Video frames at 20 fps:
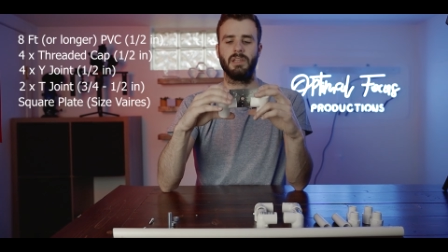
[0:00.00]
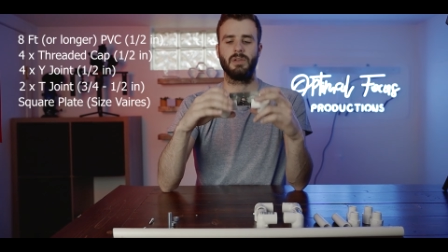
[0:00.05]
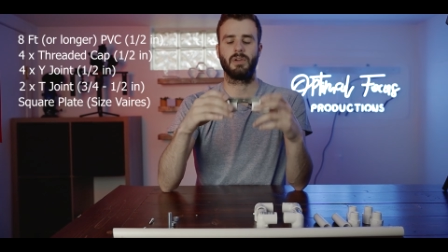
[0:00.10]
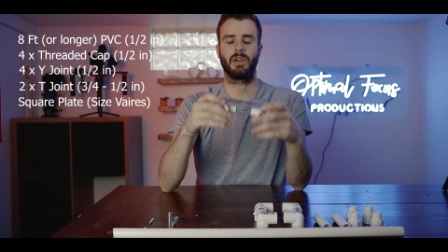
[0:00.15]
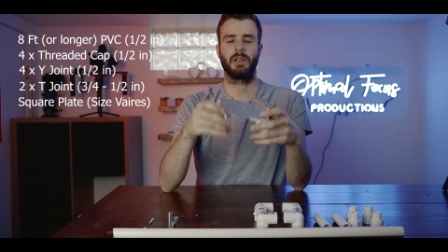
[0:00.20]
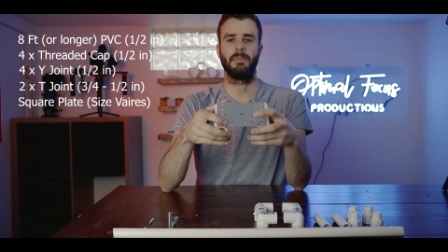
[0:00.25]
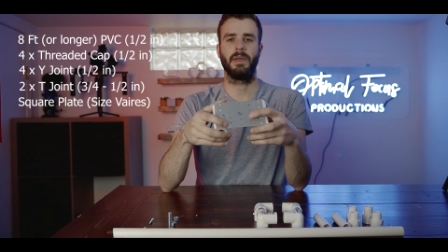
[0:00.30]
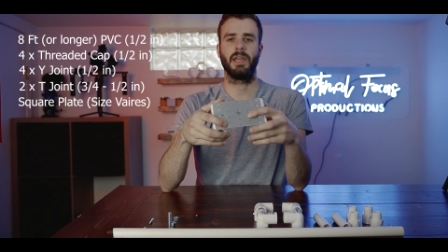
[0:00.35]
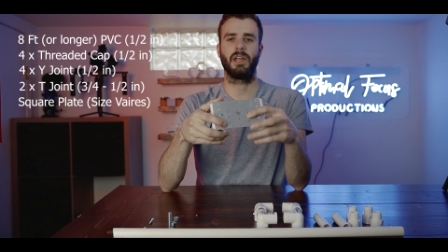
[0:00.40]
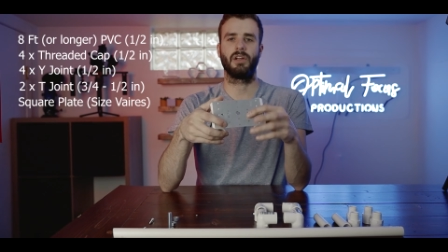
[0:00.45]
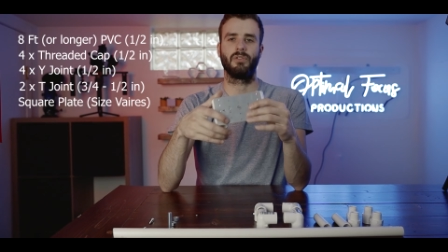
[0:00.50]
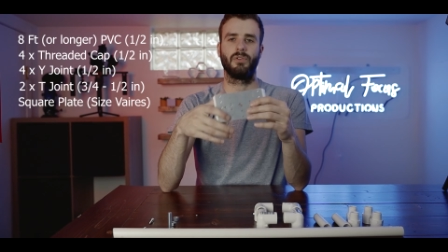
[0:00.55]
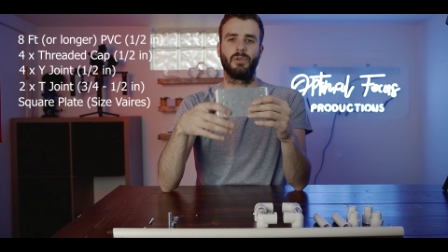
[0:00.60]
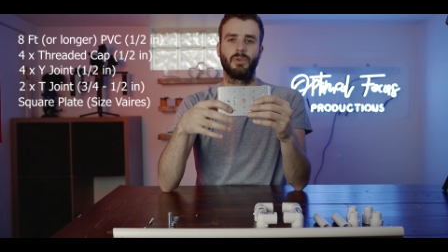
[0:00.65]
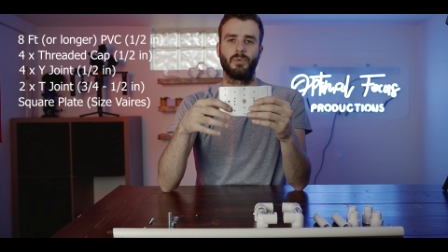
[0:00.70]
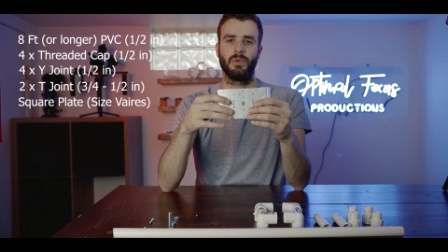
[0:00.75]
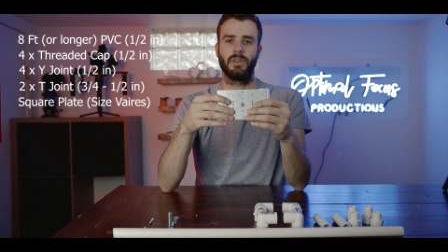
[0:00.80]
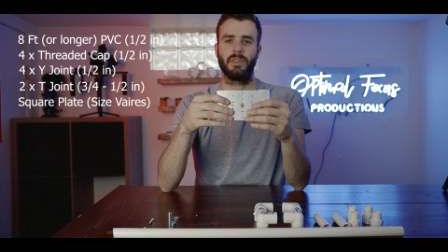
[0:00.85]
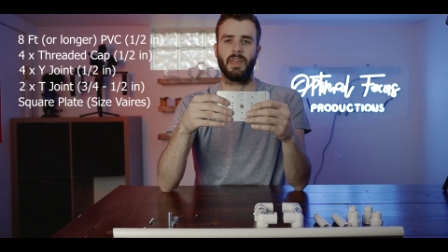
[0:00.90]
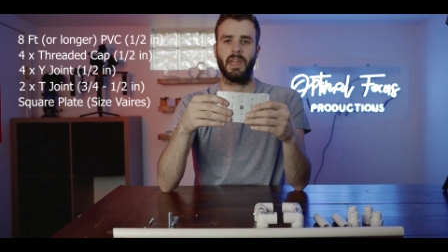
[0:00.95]
You can make your
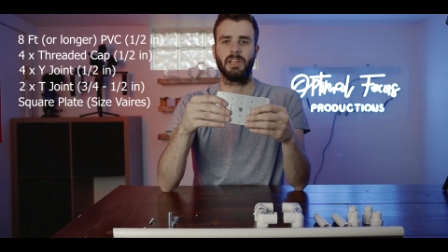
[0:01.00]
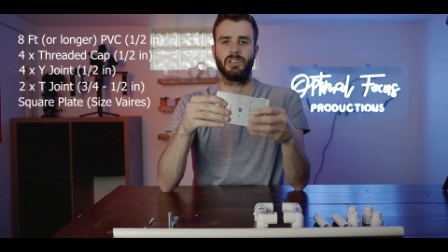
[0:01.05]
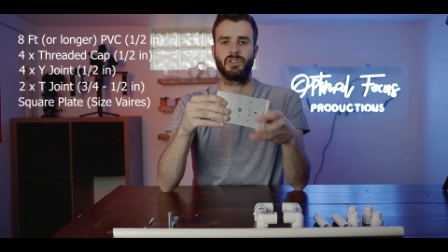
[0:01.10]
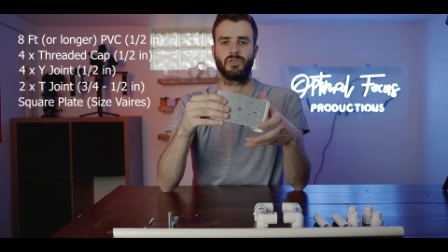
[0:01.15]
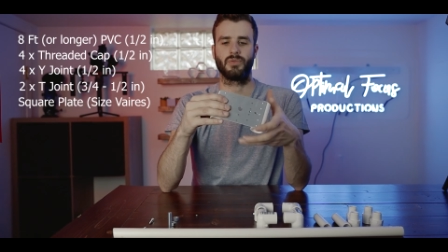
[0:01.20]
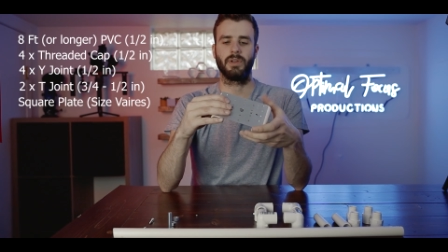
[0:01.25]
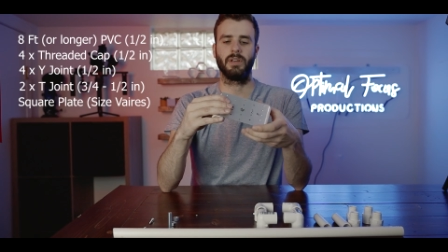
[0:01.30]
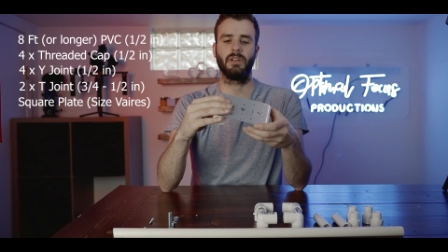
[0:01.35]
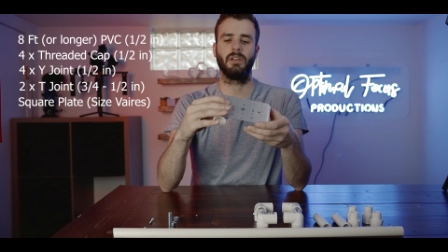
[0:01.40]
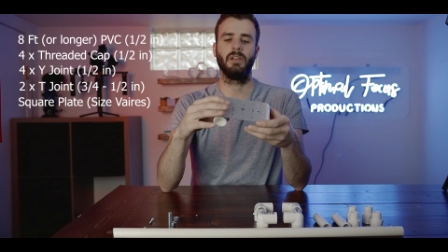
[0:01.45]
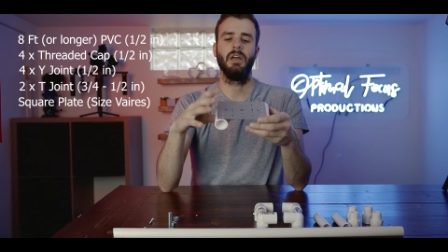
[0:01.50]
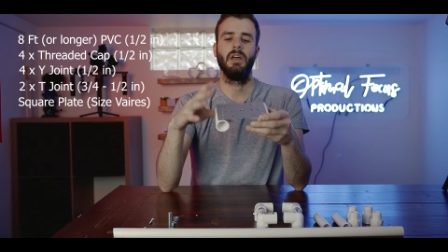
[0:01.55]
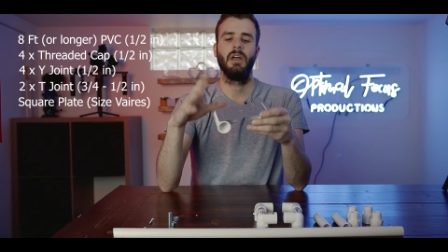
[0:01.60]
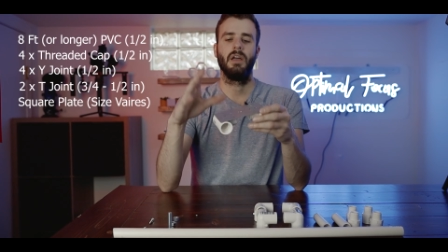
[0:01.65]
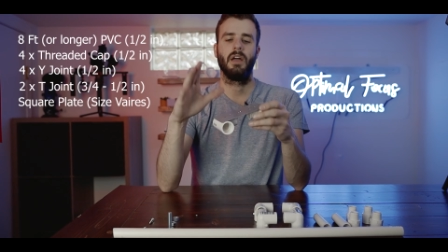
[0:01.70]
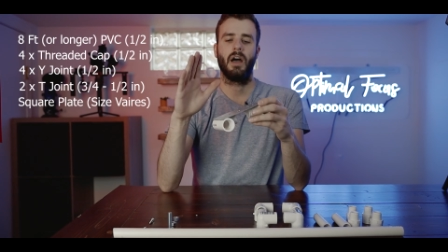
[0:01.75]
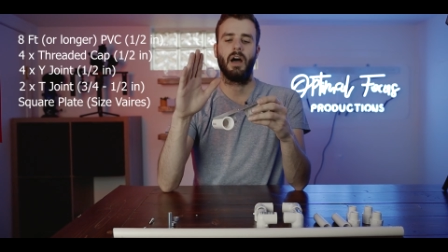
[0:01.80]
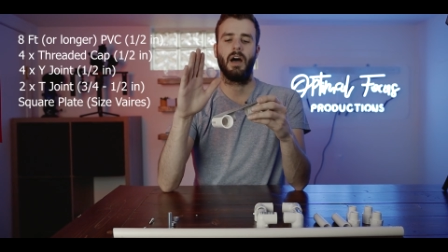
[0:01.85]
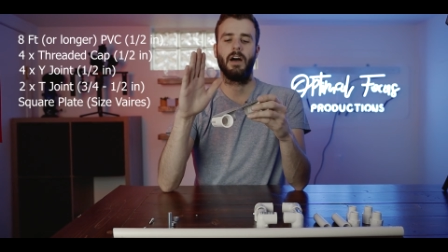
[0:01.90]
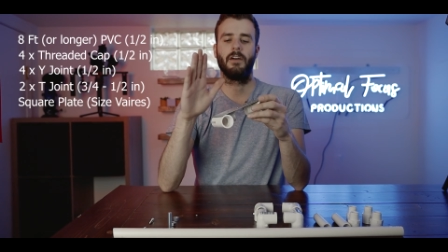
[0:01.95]
own with a drill
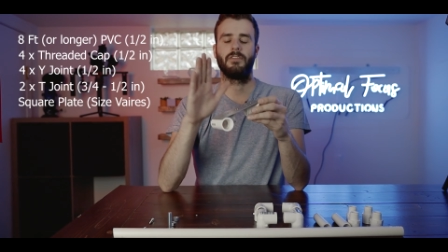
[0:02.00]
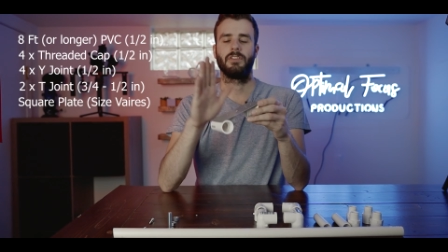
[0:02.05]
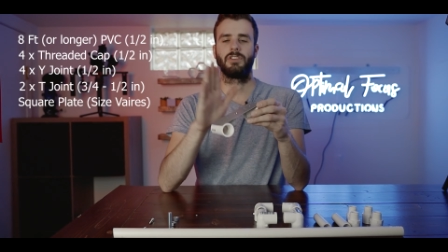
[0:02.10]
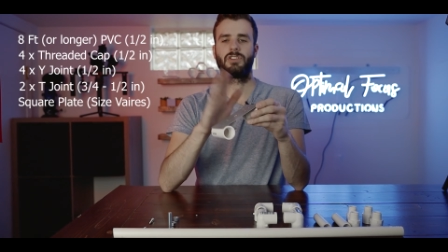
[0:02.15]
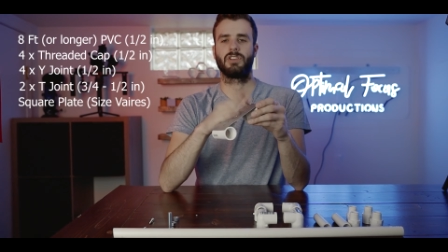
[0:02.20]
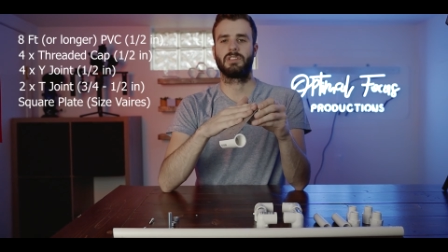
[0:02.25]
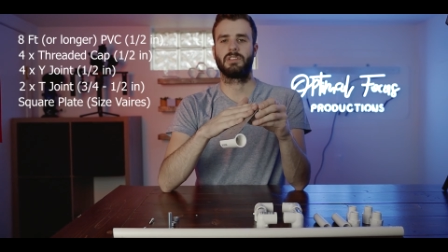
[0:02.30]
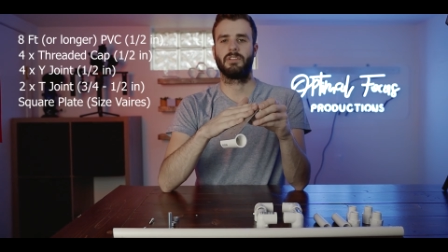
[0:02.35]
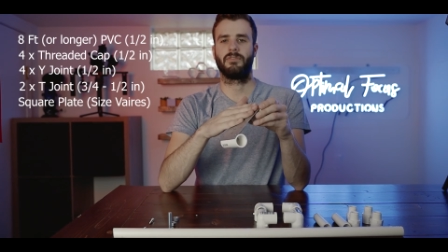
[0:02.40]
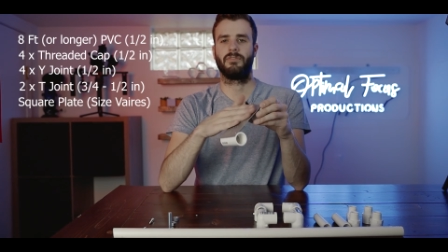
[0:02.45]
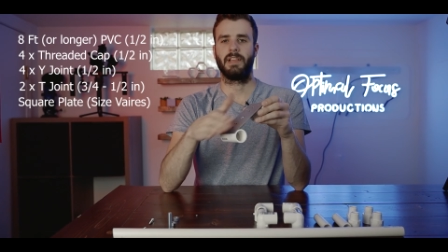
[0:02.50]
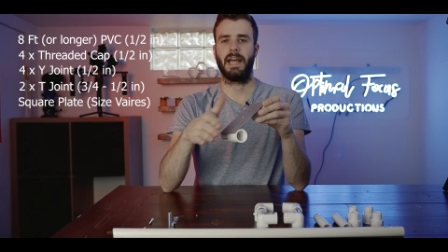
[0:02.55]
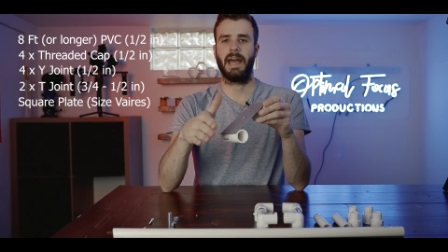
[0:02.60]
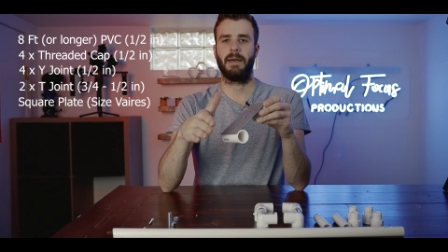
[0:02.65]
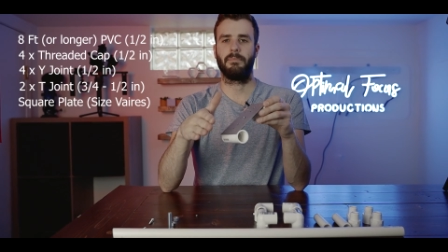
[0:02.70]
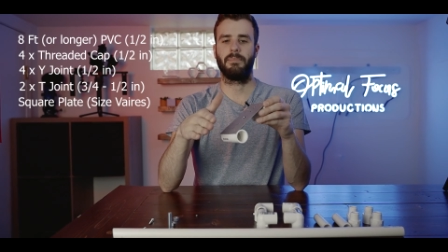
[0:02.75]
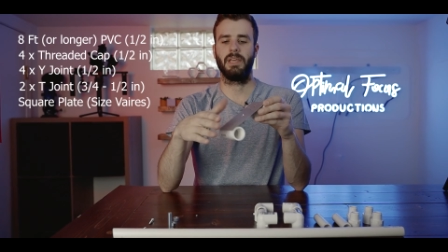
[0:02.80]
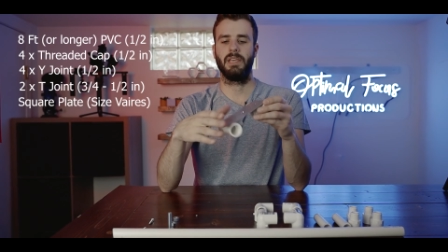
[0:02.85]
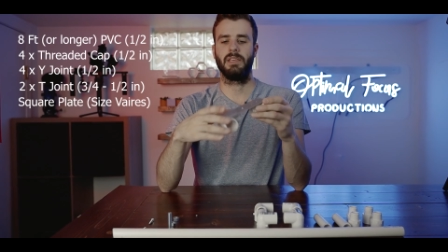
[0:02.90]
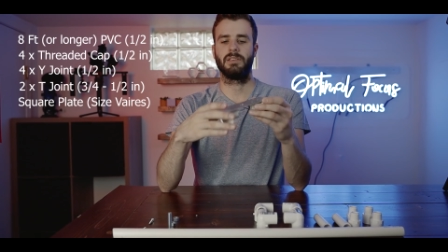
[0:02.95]
uh, if it's just a
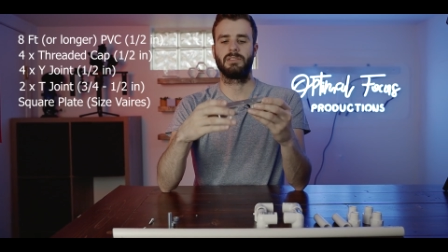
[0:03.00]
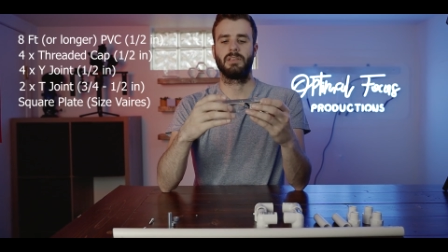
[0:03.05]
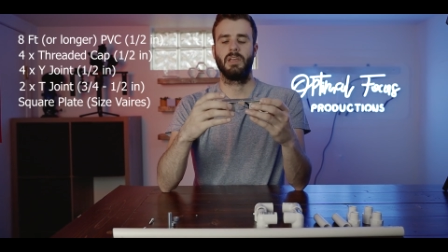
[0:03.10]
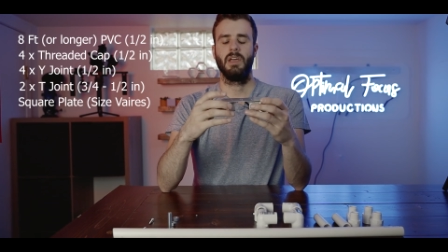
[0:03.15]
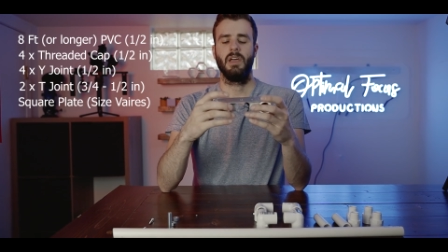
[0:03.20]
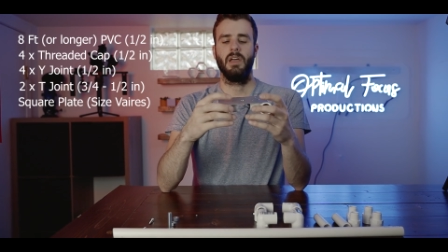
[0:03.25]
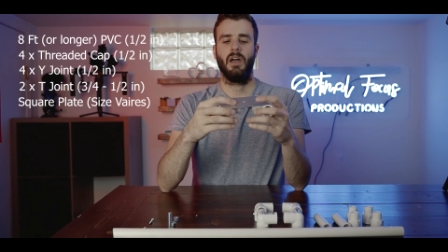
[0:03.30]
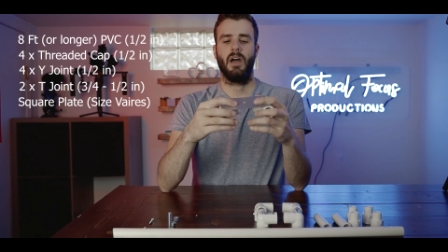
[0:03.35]
flat piece.